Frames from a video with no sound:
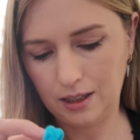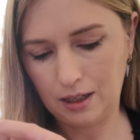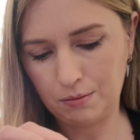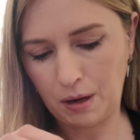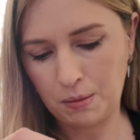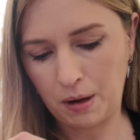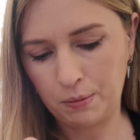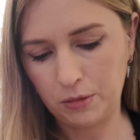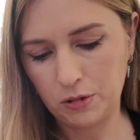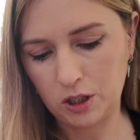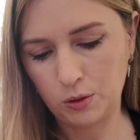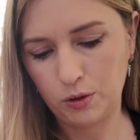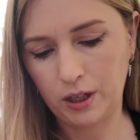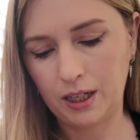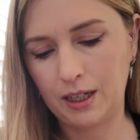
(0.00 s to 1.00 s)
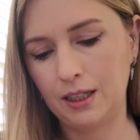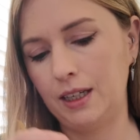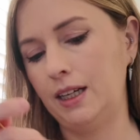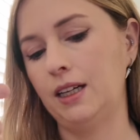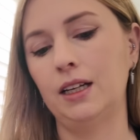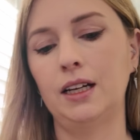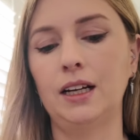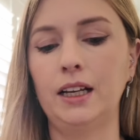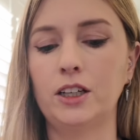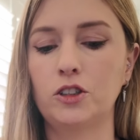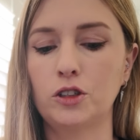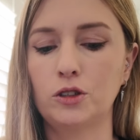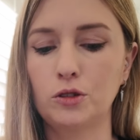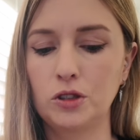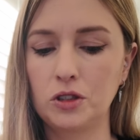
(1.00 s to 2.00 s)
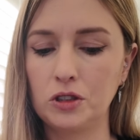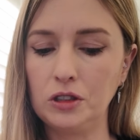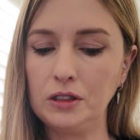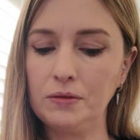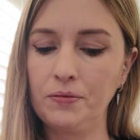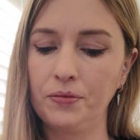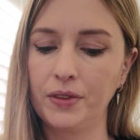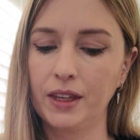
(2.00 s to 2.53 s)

My mum used to work in an electrical store